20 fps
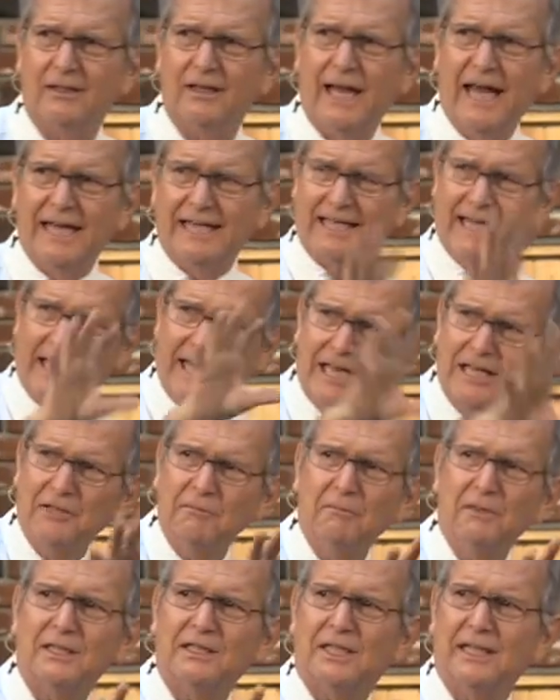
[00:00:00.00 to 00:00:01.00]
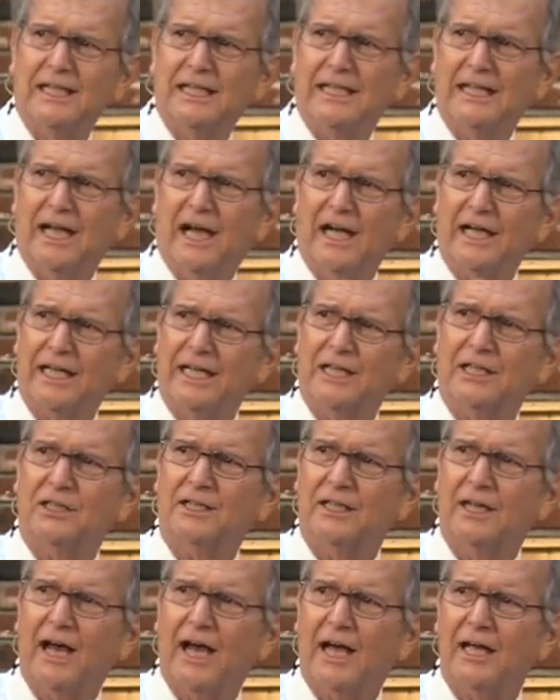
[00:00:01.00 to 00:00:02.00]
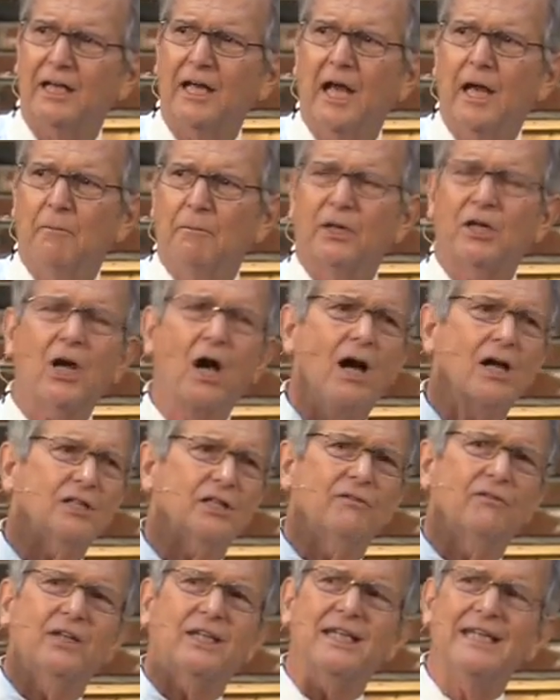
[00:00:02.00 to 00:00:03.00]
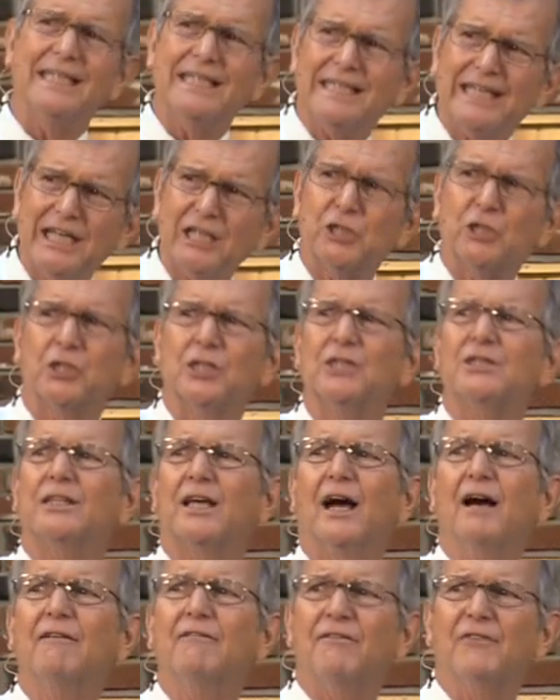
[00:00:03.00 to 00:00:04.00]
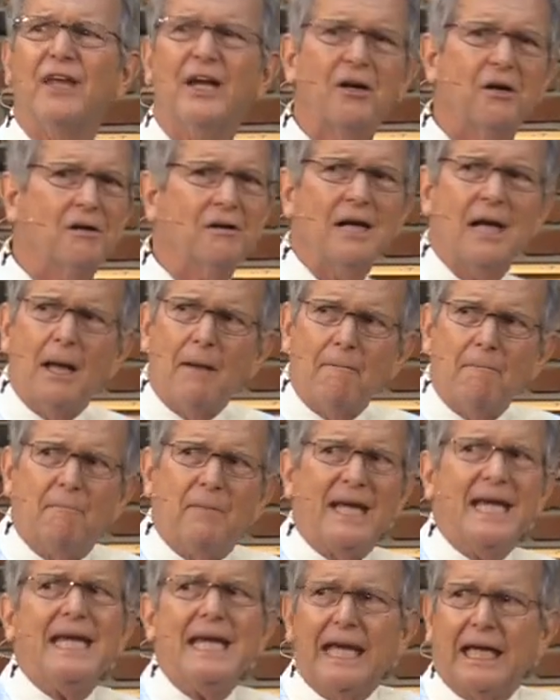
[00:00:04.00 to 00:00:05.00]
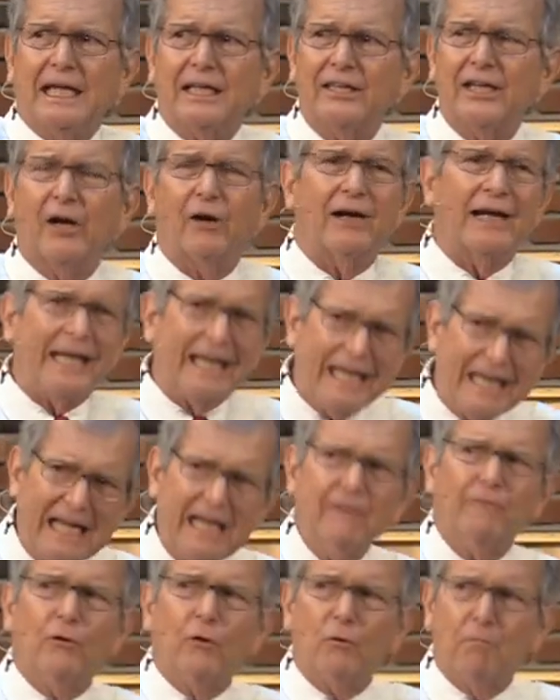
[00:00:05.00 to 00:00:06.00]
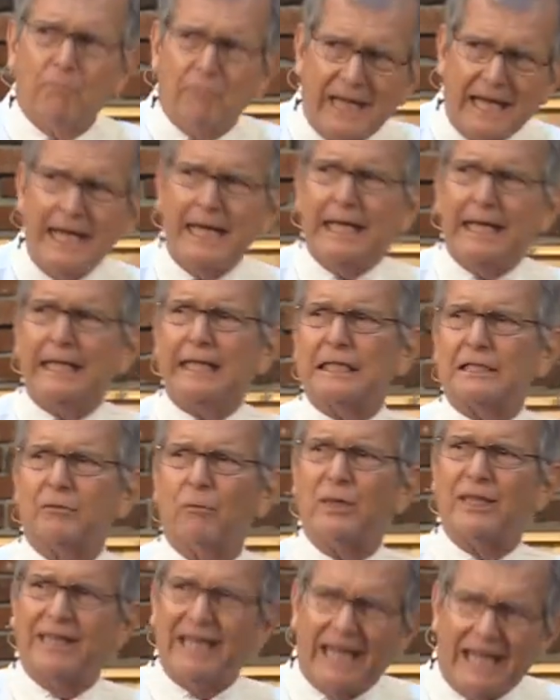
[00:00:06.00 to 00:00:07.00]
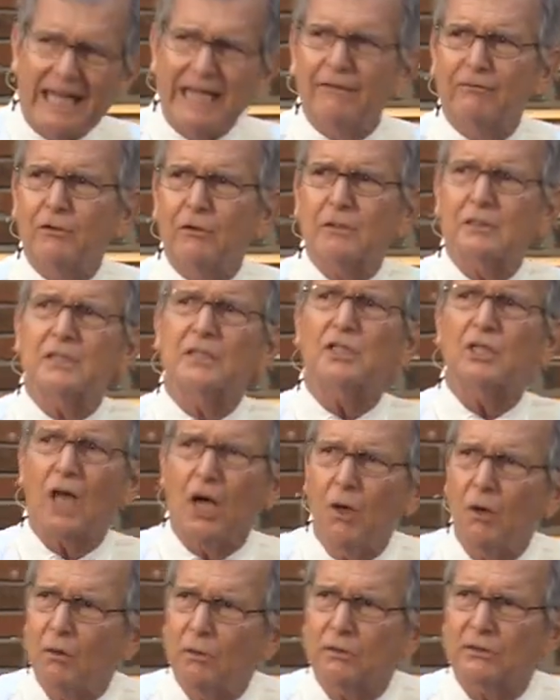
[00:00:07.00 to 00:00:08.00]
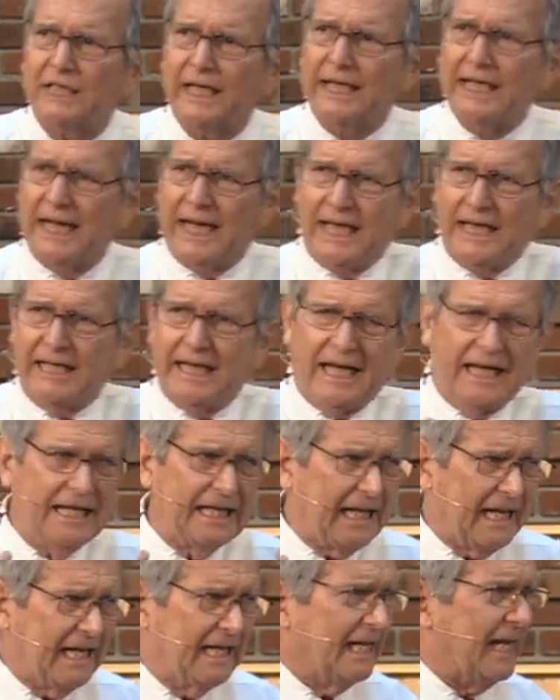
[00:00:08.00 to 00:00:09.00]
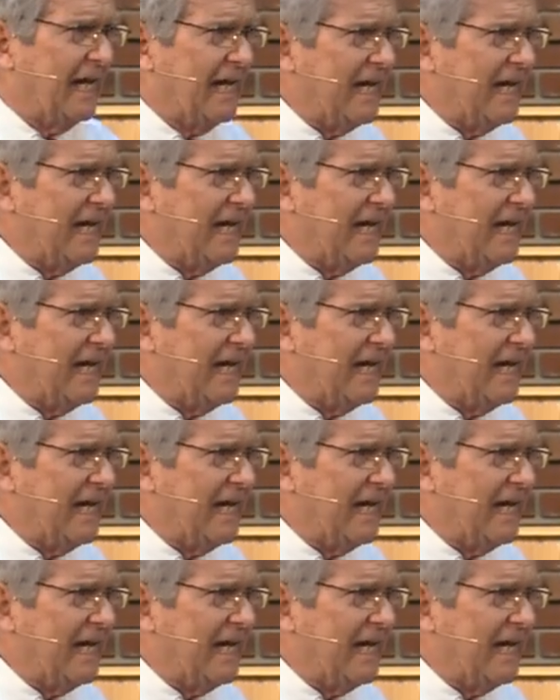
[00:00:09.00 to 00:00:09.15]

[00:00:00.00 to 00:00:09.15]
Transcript: and enmity against God because of the conditions of their being, their evil beings with evil souls and, and, and, and